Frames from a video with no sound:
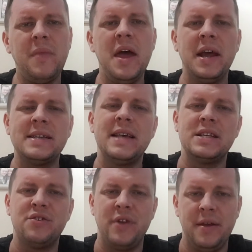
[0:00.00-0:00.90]
an
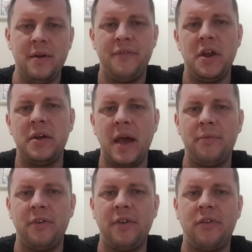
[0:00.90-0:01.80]
accessory, a video
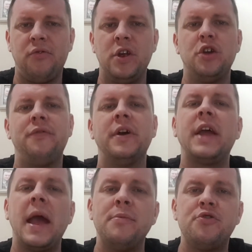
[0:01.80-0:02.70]
games accessory, good for
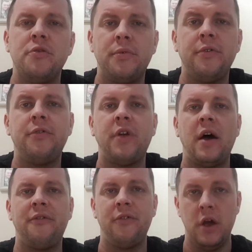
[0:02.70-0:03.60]
games rooms and
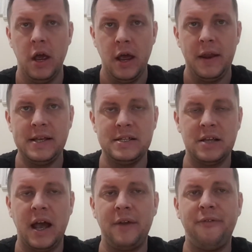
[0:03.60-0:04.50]
stuff.
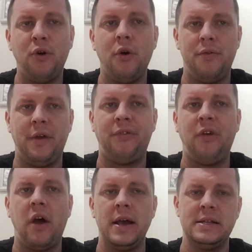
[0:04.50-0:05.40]
I had 4 of this
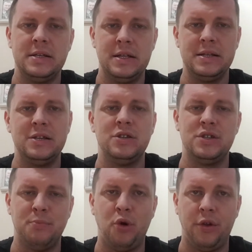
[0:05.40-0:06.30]
size, so this is a
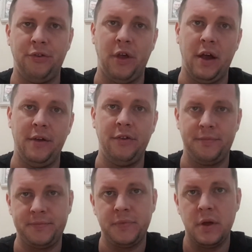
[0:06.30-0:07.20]
smaller size.
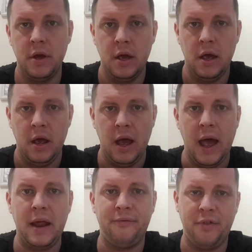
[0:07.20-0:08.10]

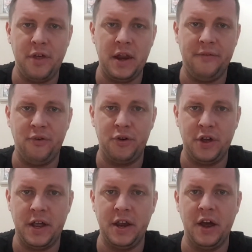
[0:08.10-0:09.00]
Had it for
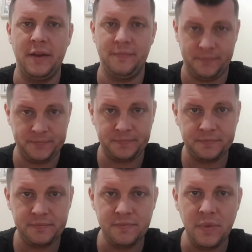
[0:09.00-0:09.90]
$34.99.
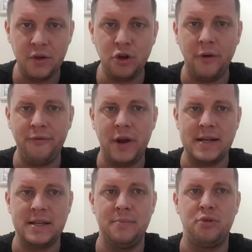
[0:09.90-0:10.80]
Got full
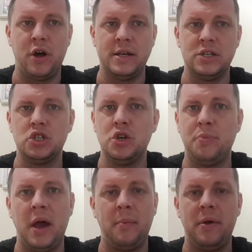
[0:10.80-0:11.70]
asking price.
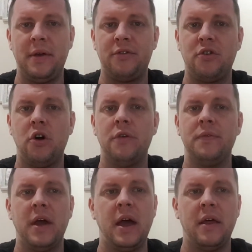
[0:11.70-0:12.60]
Super happy that's
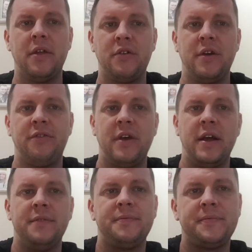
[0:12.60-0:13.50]
gone. Another great sale.